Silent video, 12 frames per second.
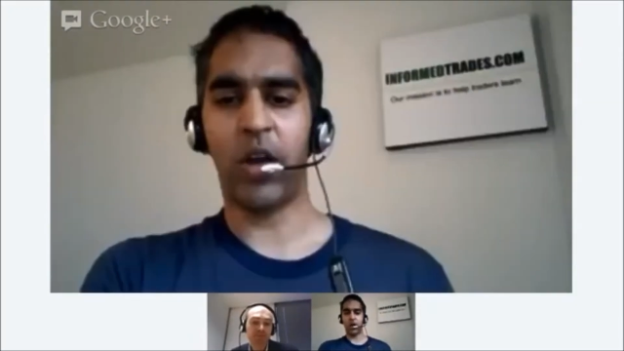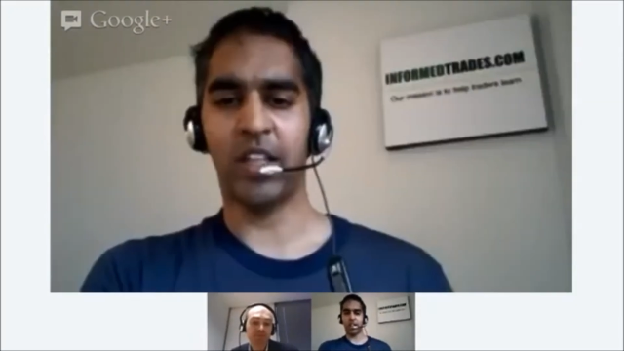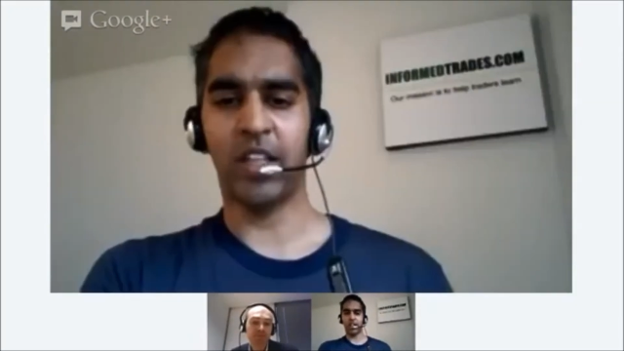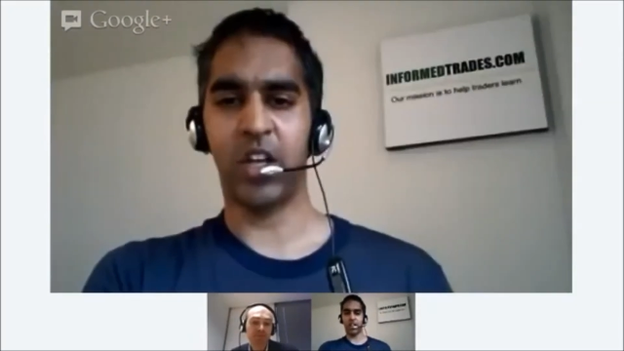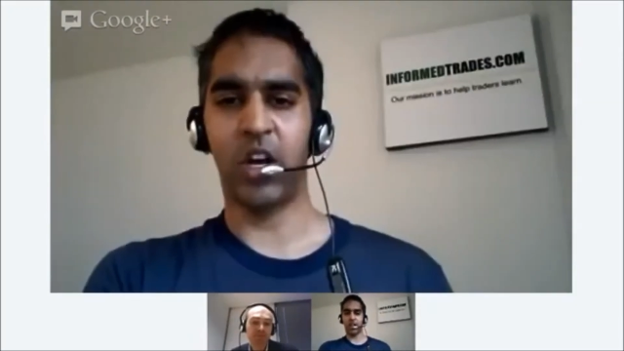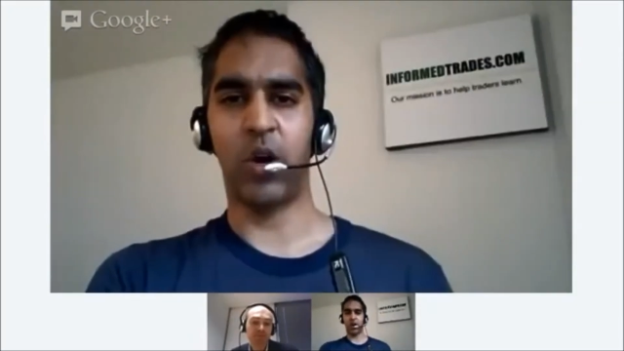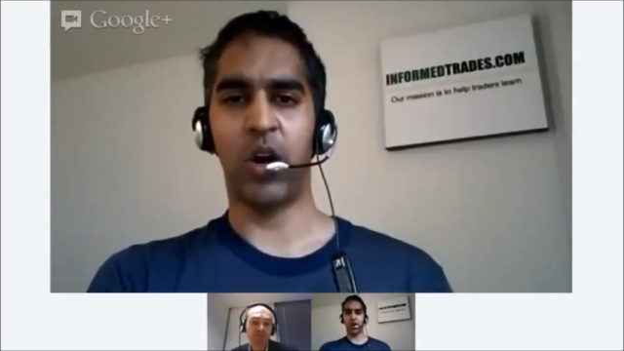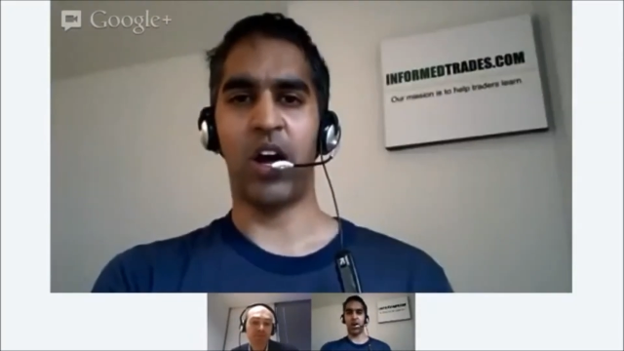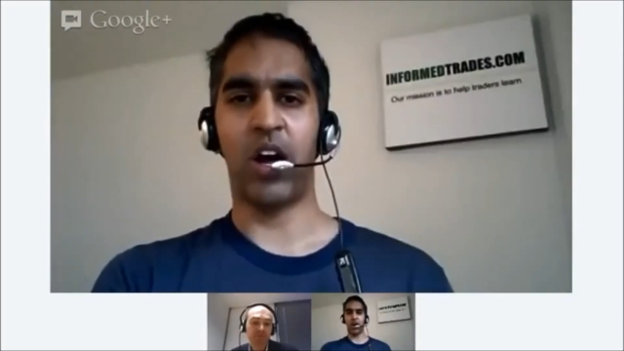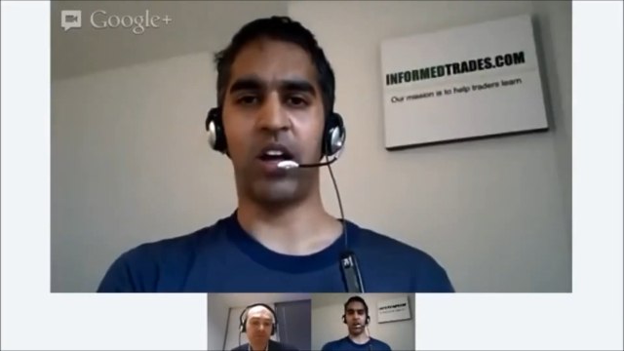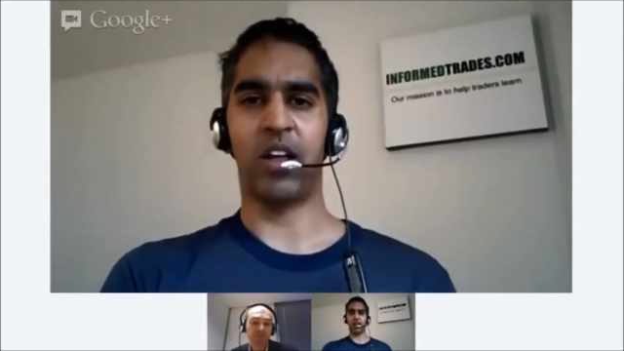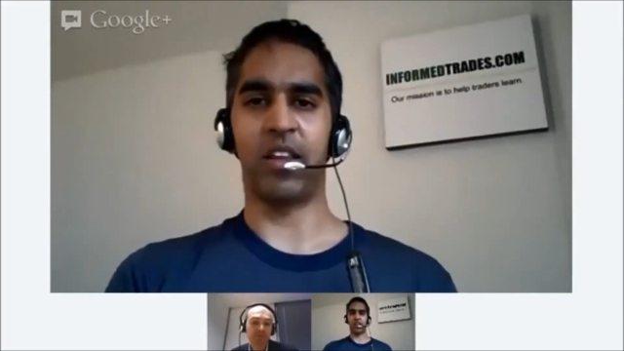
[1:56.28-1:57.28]
okay, so
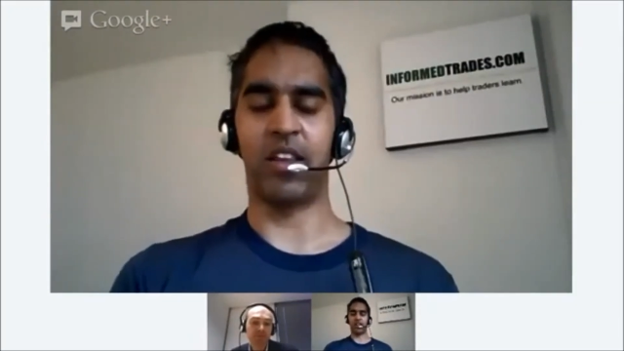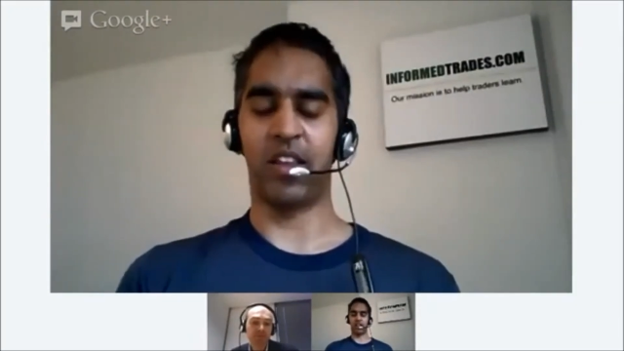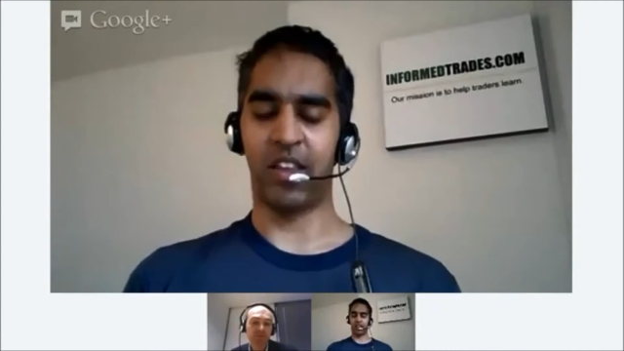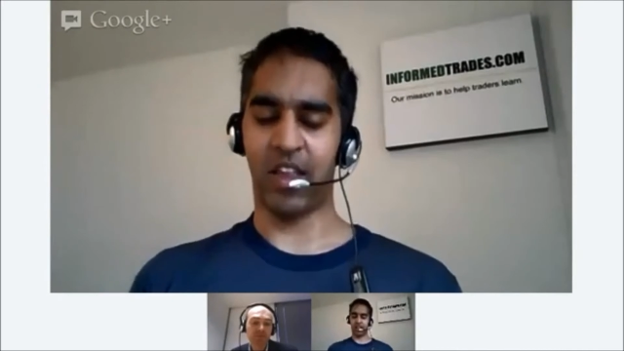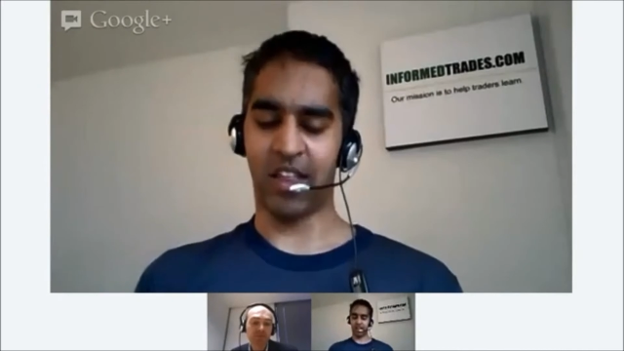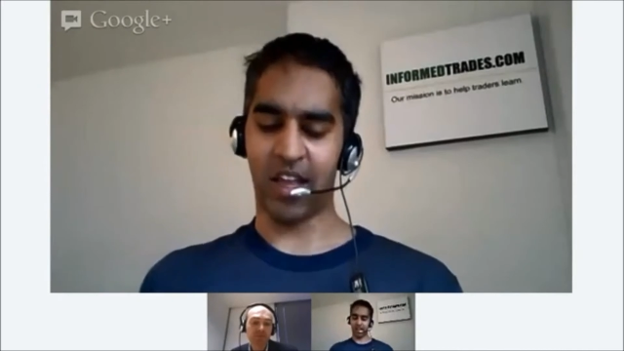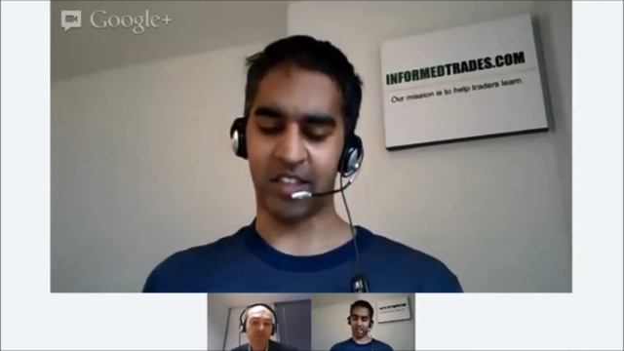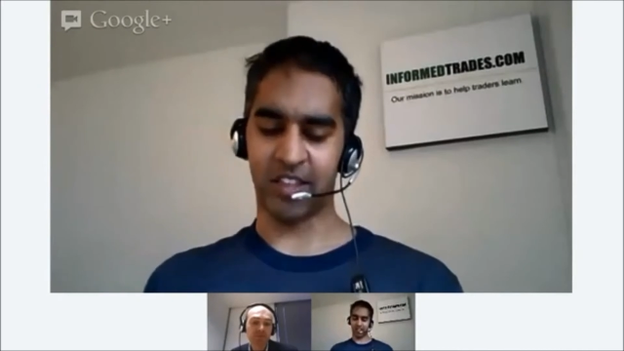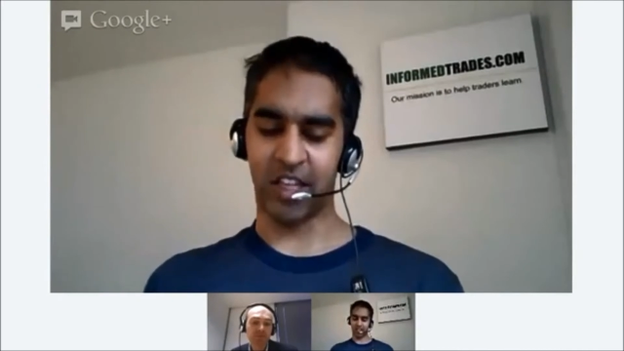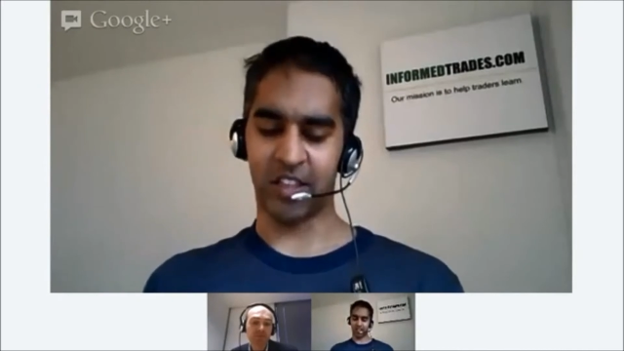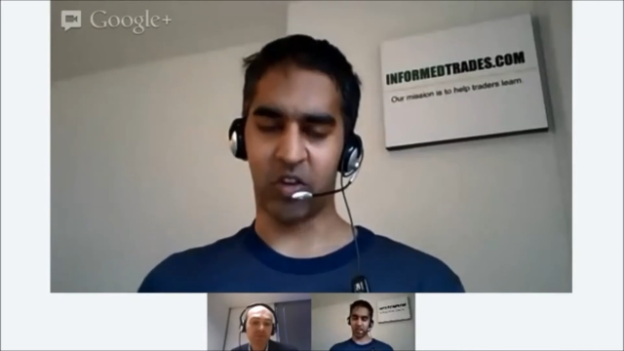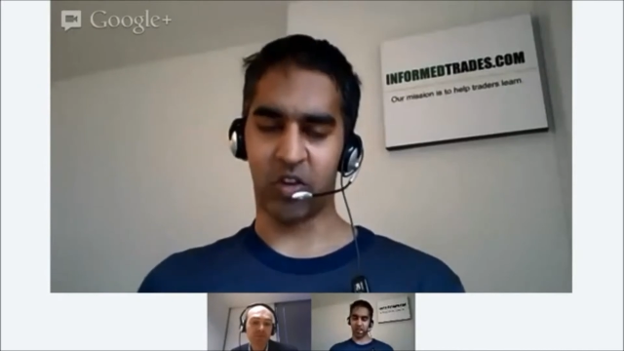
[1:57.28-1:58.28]
uh, th- that's
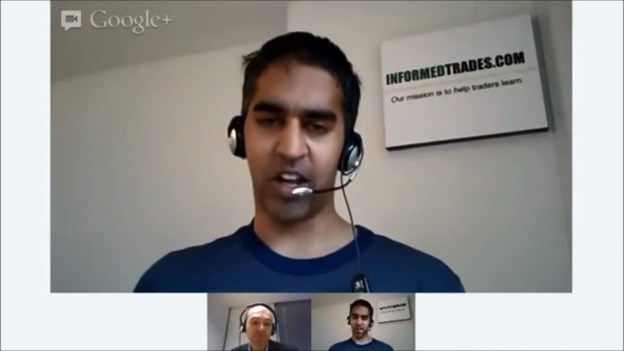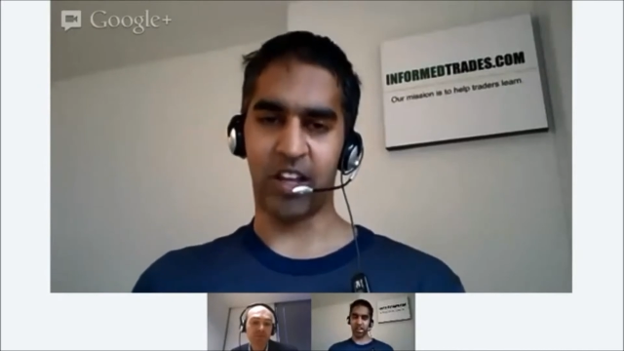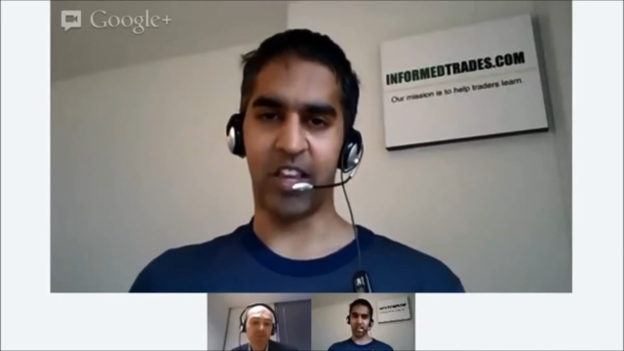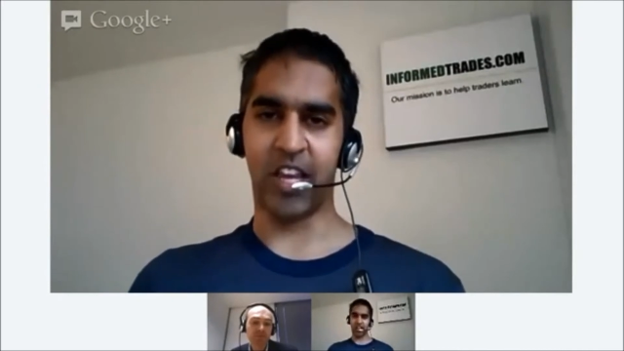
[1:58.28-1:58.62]
that's great.